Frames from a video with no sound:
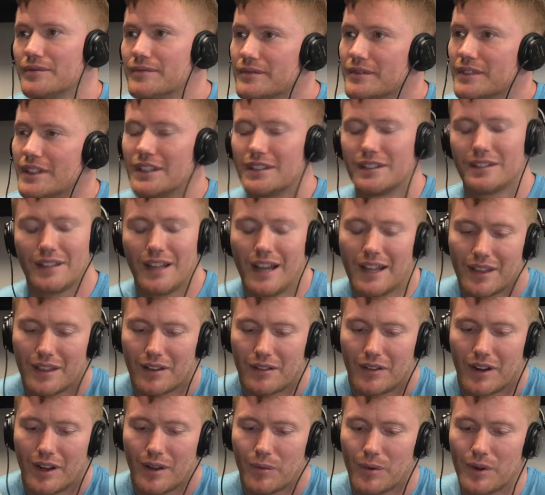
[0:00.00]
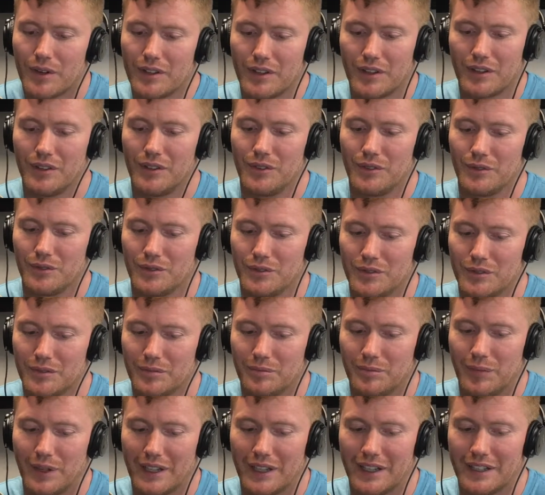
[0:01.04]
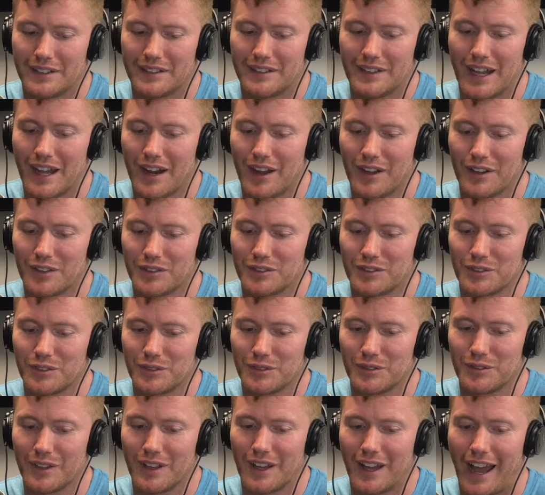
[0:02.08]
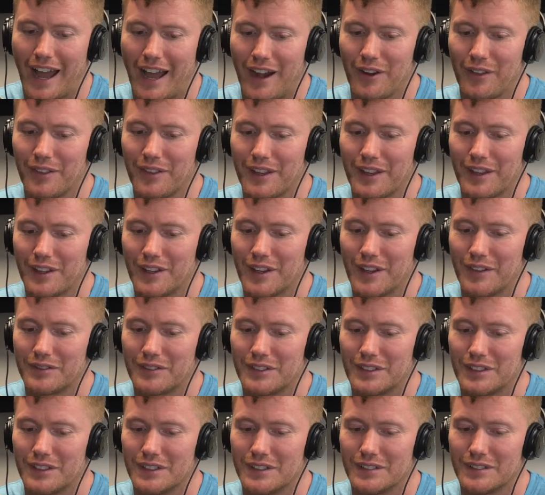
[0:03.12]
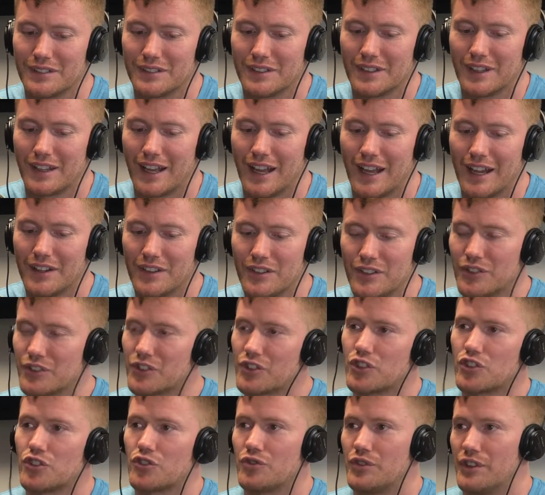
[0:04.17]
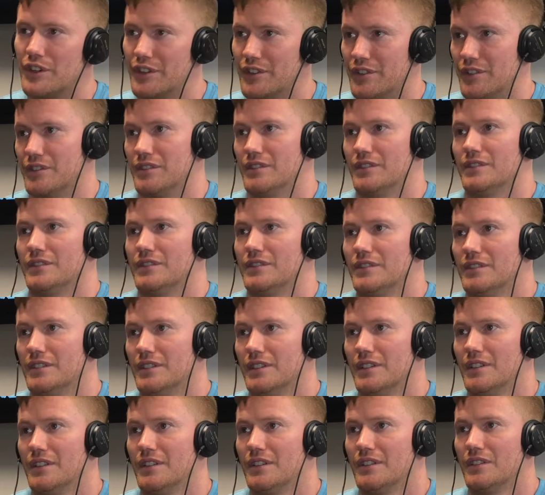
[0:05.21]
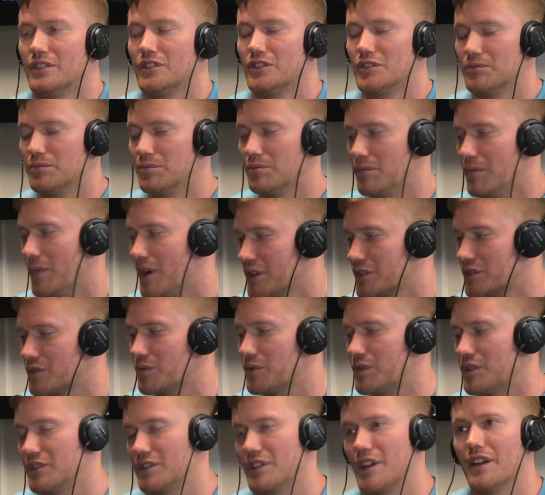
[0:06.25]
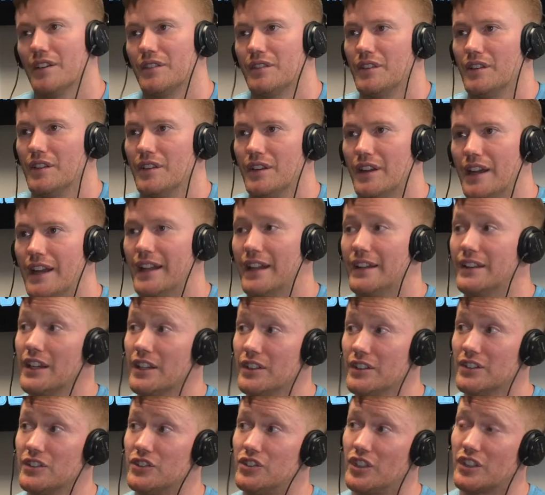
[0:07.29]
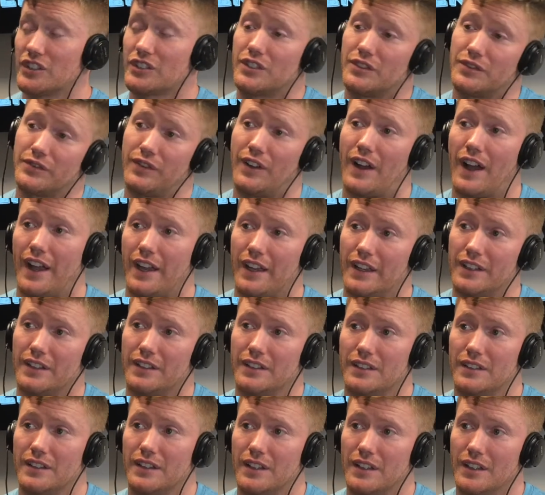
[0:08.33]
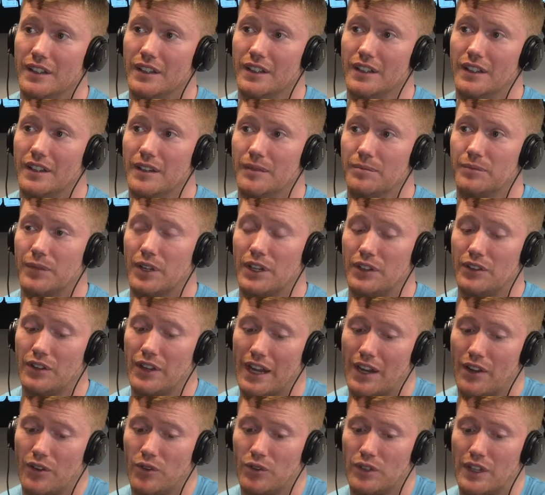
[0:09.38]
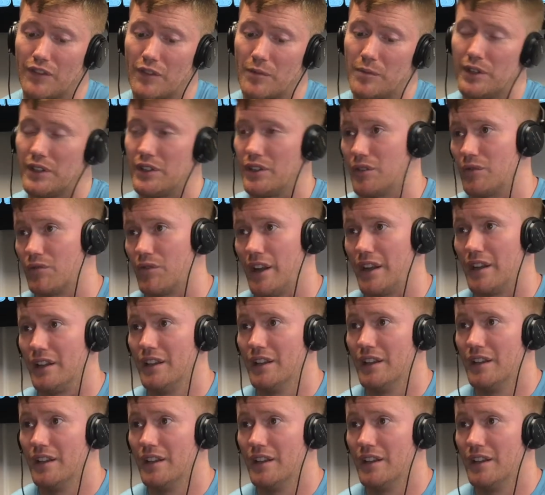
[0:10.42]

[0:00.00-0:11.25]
It's not the right word to use, but it's not also, I don't think, enough to end your career. There's much worse out there. And it doesn't justify, but you got to hold everybody to the right.